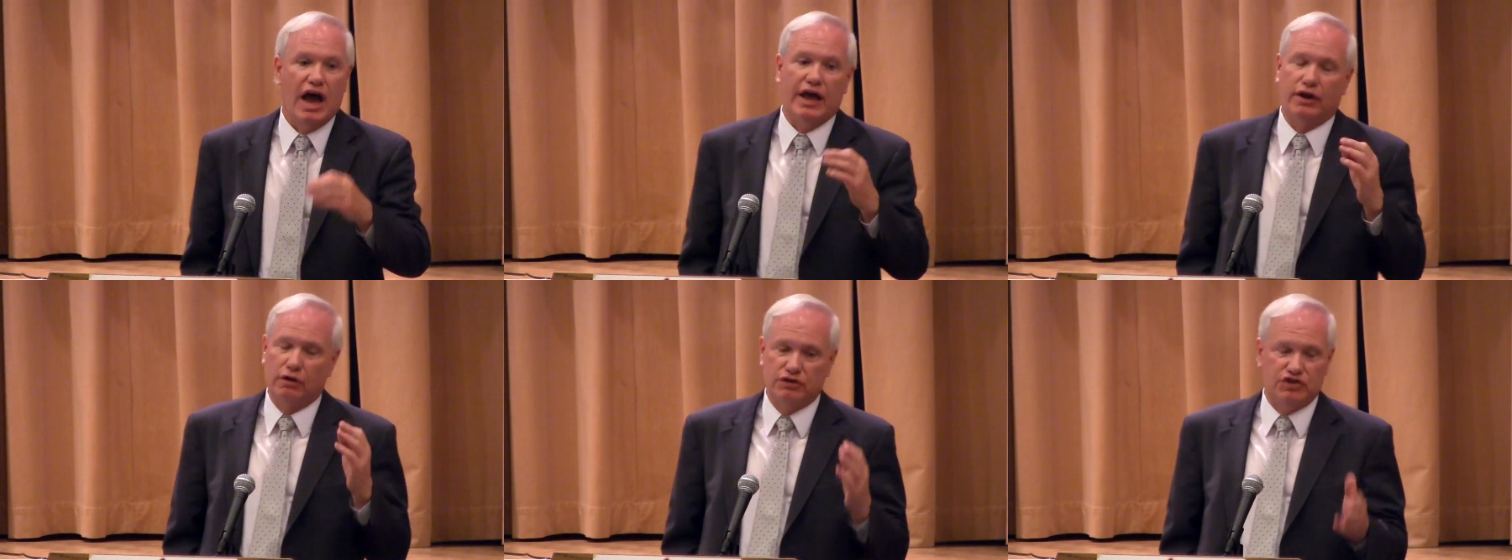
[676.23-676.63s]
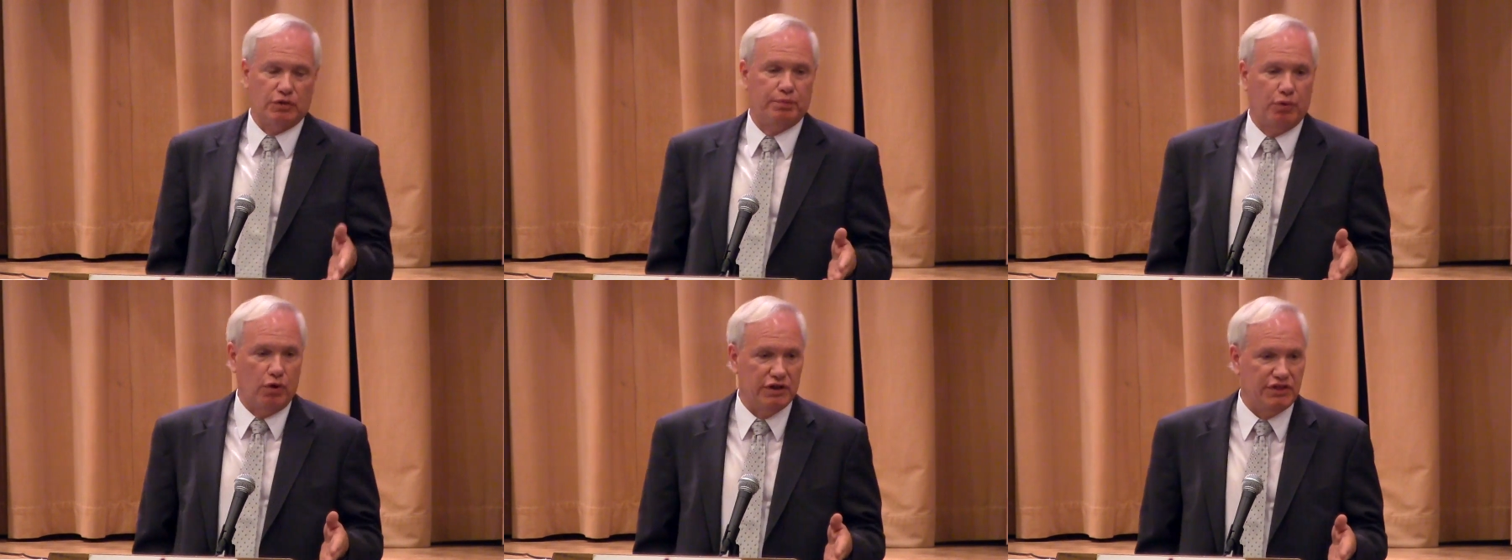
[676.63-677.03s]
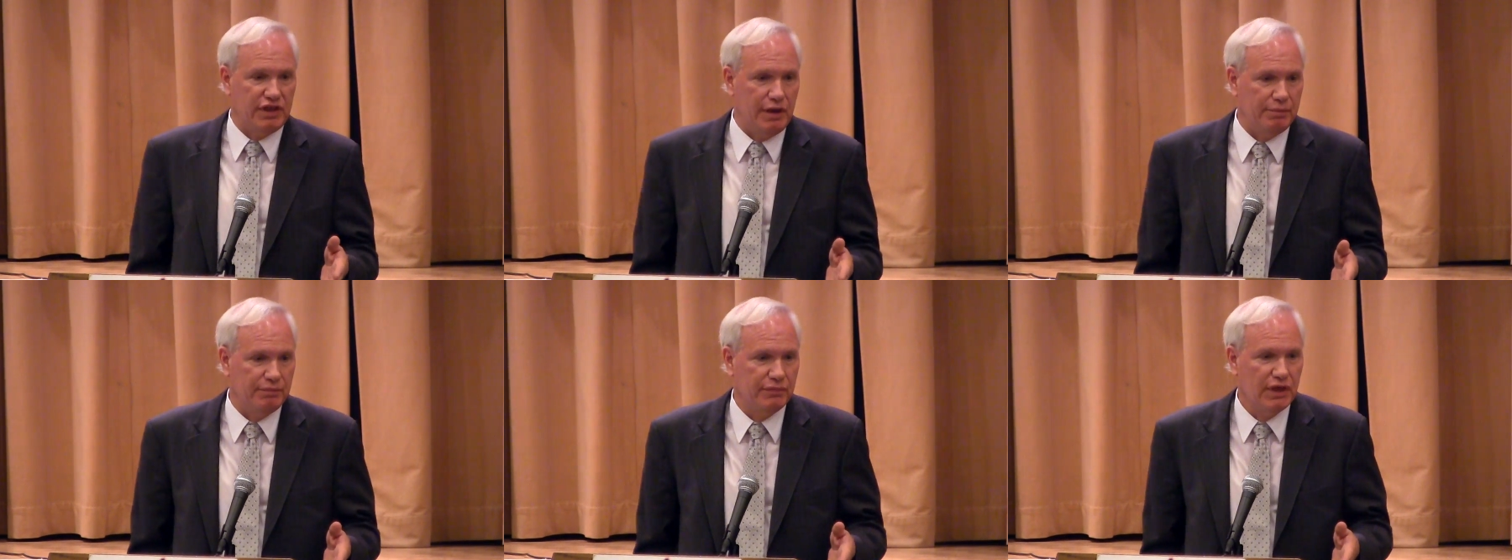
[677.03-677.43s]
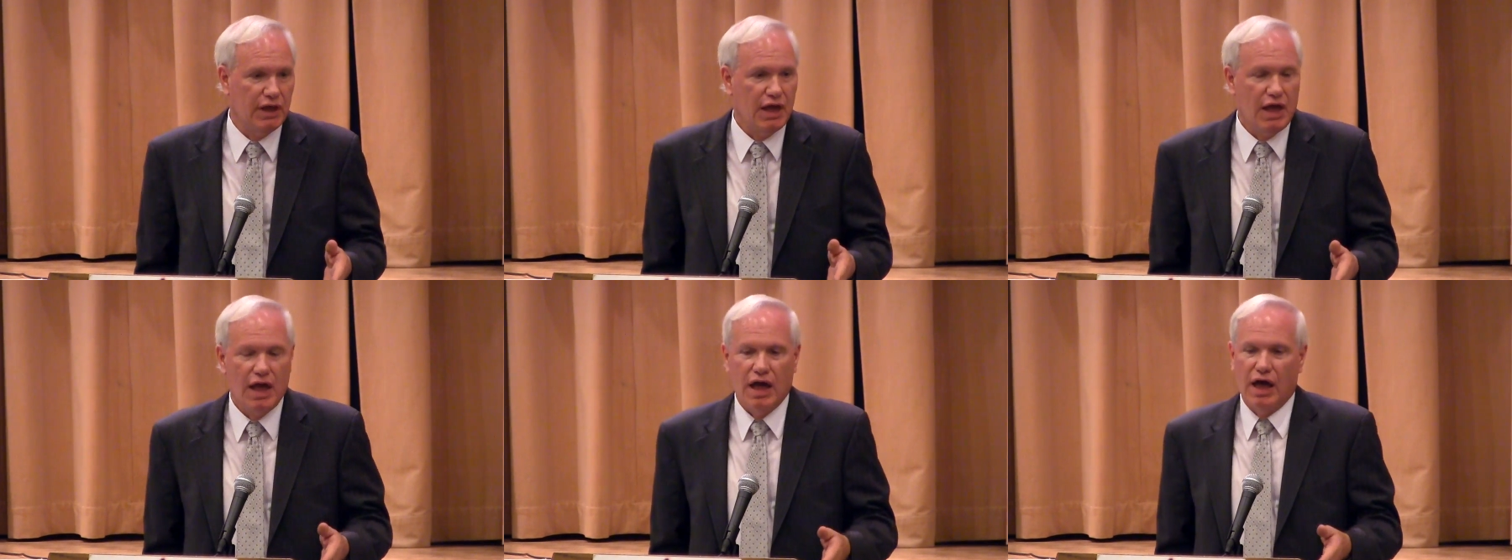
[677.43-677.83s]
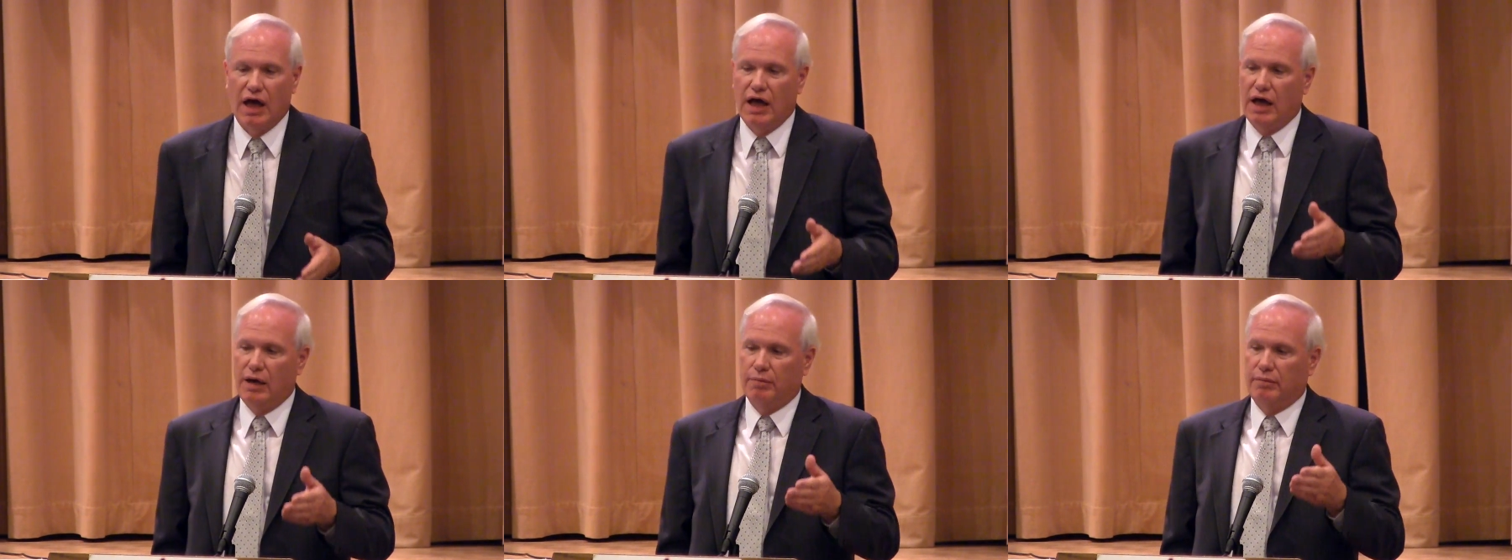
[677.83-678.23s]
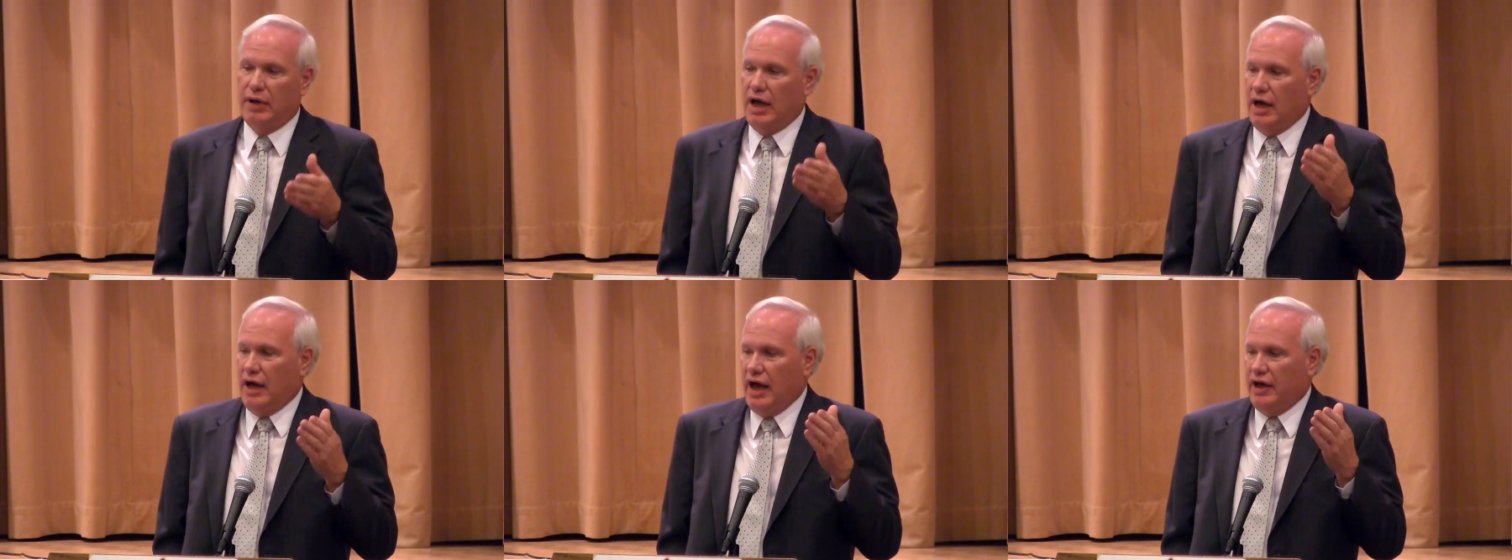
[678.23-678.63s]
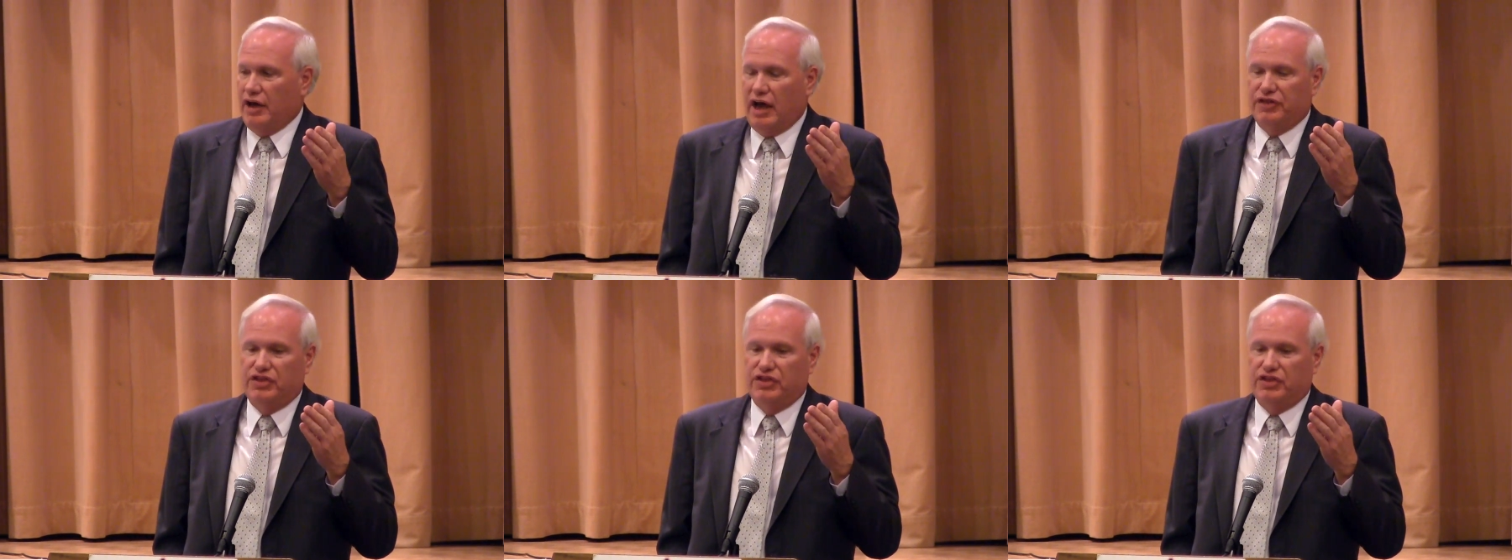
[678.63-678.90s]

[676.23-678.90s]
I don't support them. I